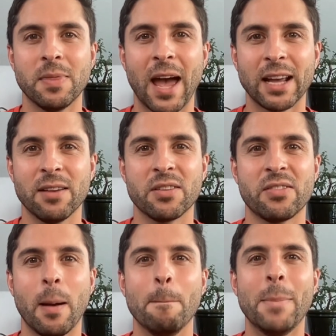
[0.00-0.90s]
That gives
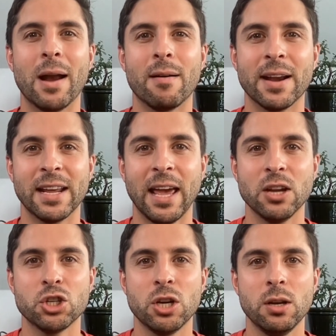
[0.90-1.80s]
us a better
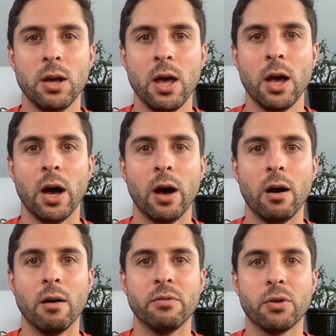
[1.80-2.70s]
indication
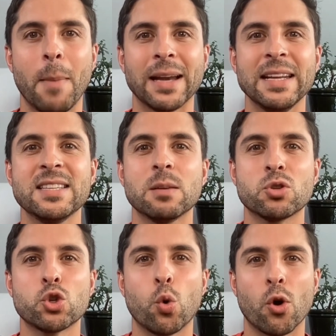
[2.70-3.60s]
of magnesium
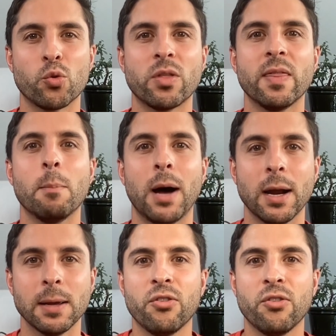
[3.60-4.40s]
stores within the body.